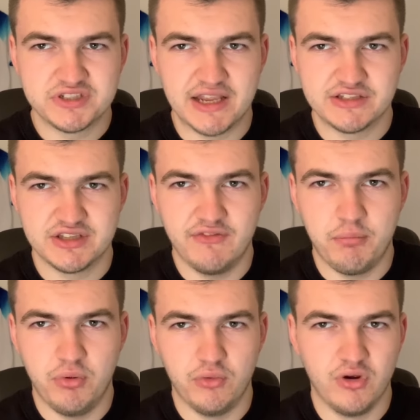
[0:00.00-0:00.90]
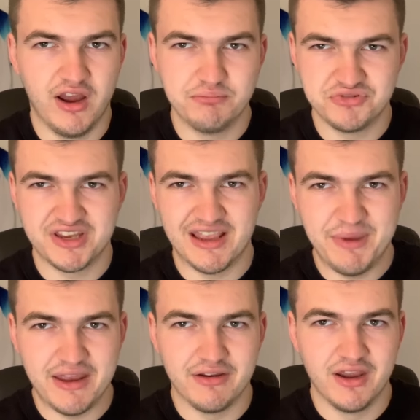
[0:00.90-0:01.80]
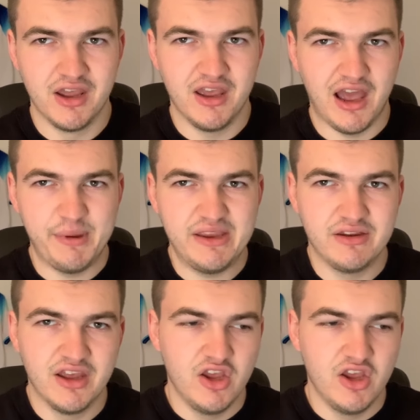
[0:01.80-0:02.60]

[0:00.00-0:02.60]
against Liverpool and bring him in, I mean,